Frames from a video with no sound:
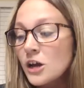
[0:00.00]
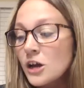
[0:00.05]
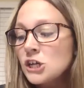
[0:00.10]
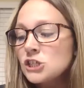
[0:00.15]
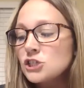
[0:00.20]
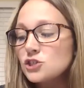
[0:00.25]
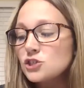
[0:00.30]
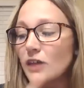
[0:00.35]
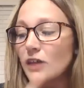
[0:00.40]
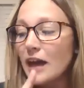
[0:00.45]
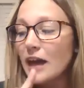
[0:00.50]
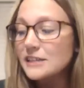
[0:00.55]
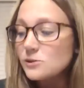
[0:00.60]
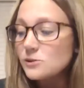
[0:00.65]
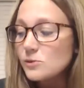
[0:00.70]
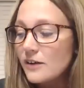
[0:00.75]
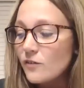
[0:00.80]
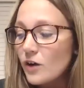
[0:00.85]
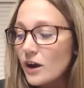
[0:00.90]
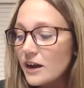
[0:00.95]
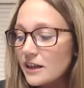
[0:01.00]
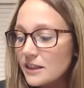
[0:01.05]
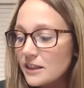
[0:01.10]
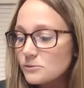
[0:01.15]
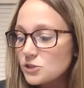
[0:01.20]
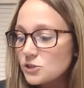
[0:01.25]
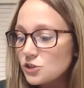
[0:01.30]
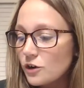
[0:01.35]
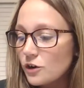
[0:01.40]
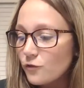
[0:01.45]
So that's whenever I get them to
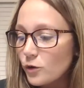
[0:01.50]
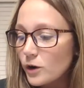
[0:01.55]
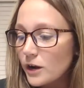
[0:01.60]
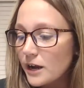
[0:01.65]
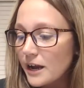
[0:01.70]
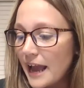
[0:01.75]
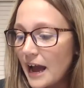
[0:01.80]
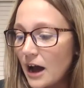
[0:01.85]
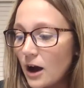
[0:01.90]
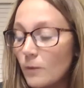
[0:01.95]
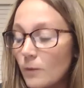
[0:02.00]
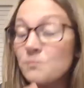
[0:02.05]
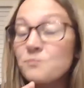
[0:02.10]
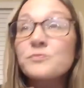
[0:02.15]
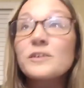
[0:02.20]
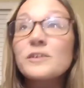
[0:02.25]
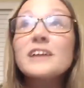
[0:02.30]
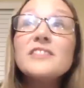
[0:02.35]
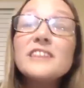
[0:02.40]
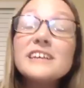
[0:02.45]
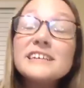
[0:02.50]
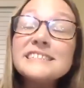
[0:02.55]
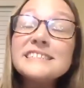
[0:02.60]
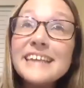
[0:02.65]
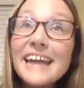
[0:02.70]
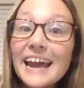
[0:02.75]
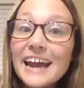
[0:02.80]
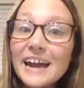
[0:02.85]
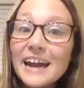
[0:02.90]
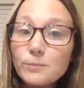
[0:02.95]
do a free account. This
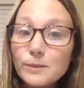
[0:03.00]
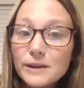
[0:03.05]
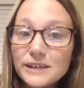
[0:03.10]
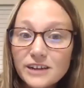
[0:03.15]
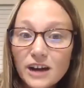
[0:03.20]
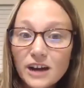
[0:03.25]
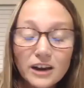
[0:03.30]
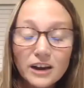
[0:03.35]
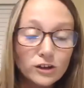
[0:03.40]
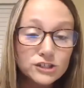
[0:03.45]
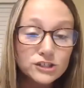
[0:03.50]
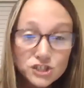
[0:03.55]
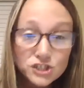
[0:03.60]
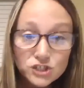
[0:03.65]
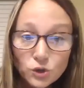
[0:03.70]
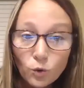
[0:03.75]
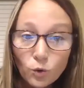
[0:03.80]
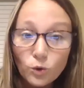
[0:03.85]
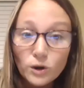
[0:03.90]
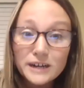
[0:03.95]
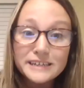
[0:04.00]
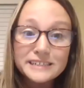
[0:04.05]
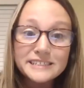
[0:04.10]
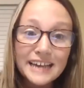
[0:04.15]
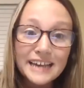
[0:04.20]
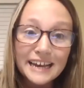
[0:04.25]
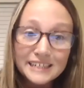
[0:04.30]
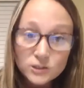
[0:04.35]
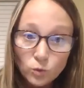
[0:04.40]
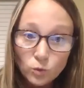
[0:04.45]
can be done on stories
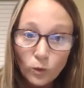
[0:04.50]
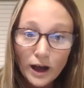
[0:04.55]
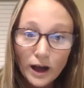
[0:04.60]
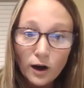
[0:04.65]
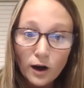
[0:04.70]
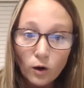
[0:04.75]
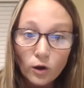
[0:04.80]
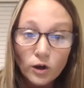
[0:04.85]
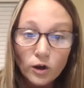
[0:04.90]
as well.